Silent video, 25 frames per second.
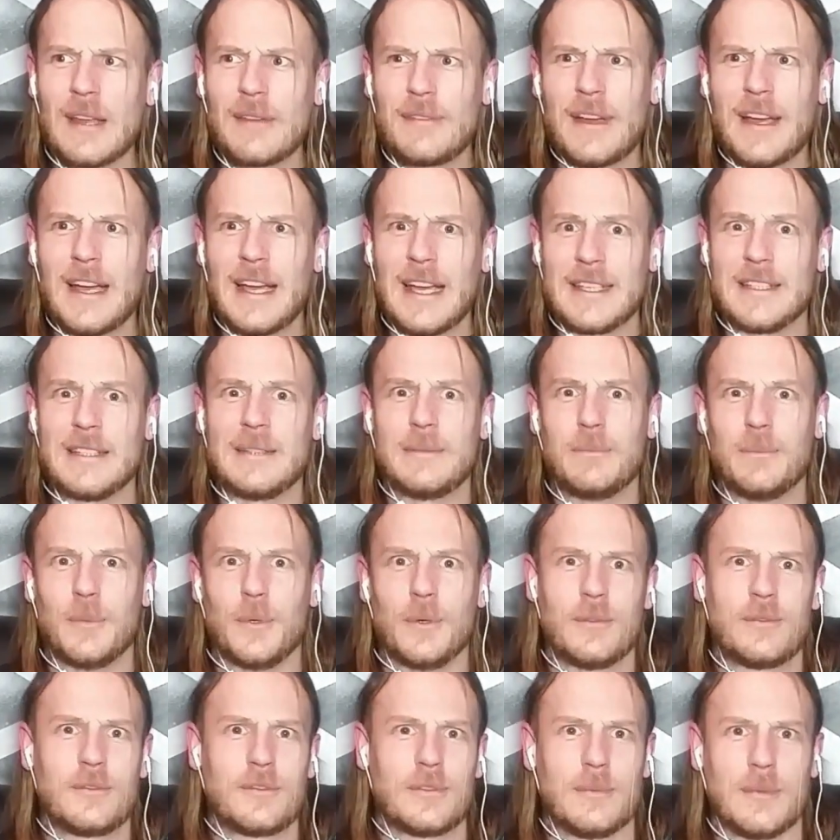if I hadn't
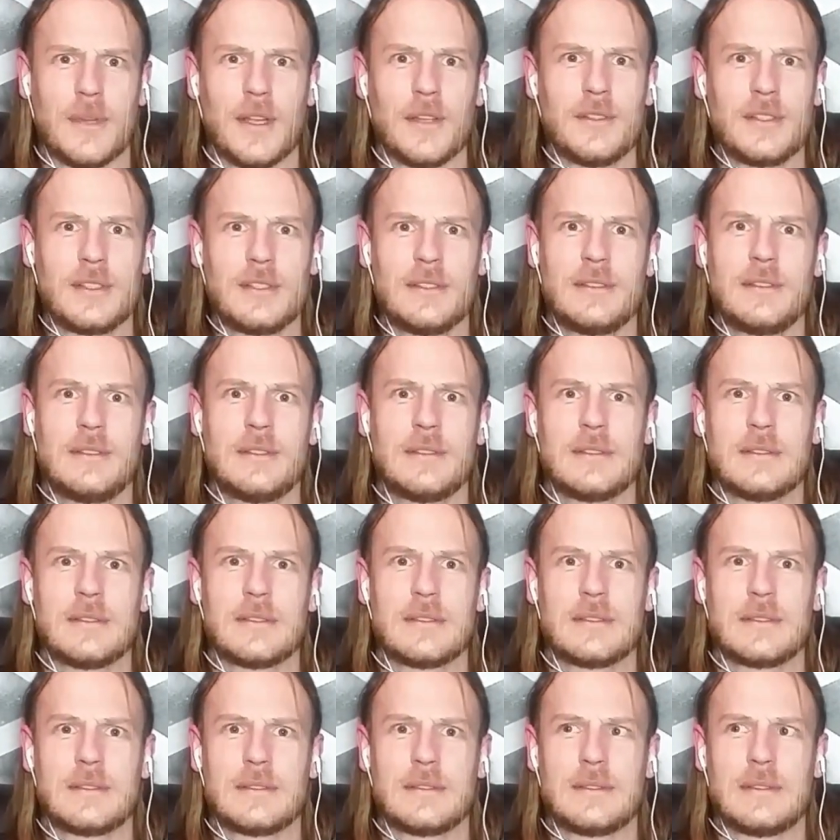moved from London
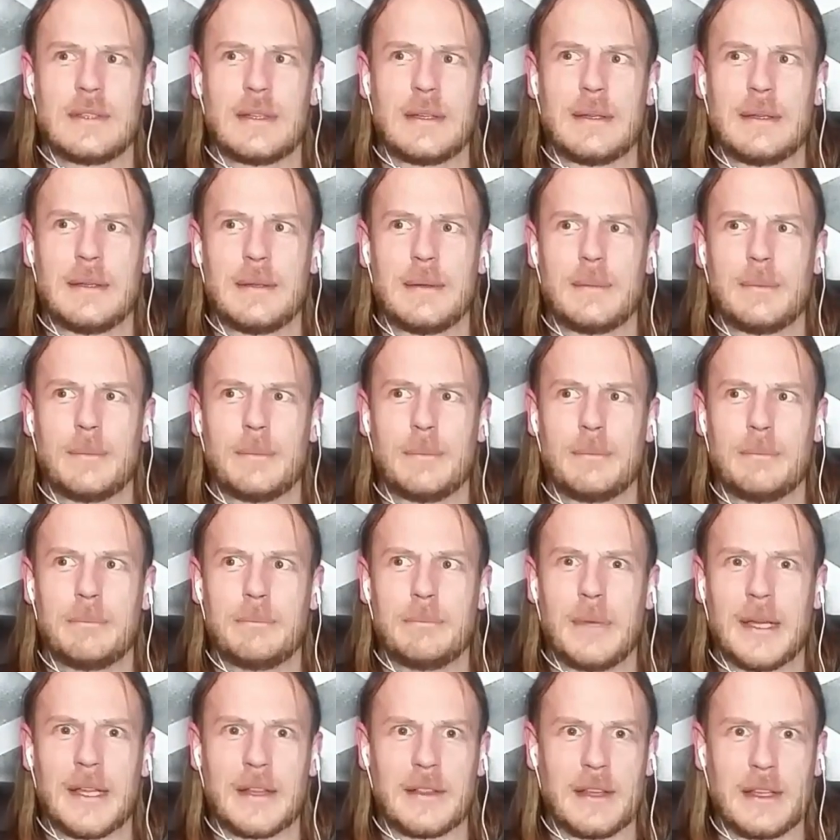
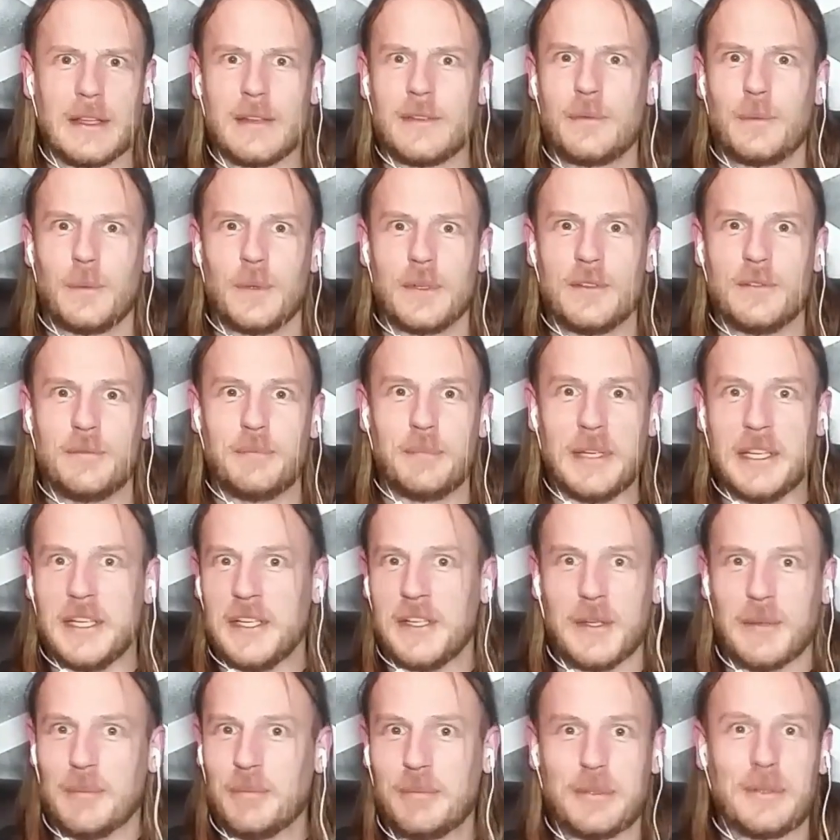my life would have
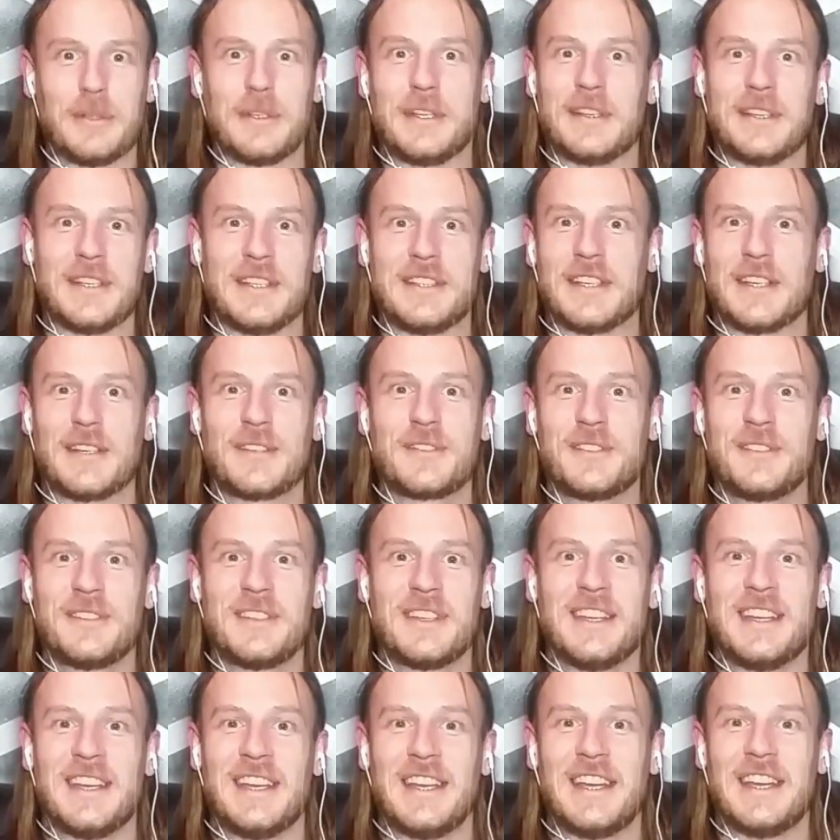been completely
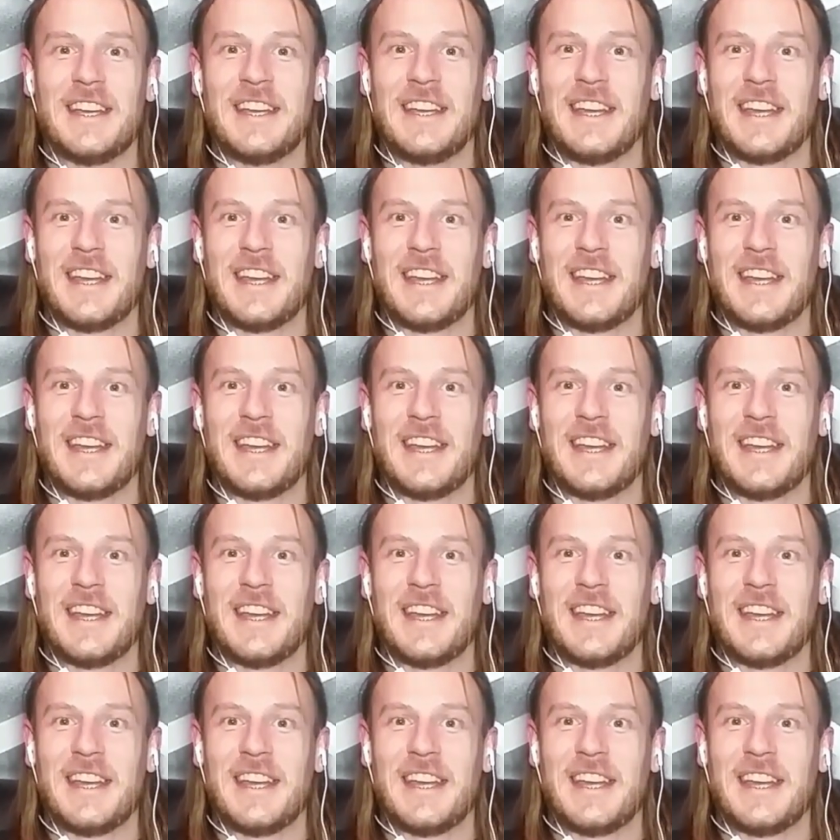different.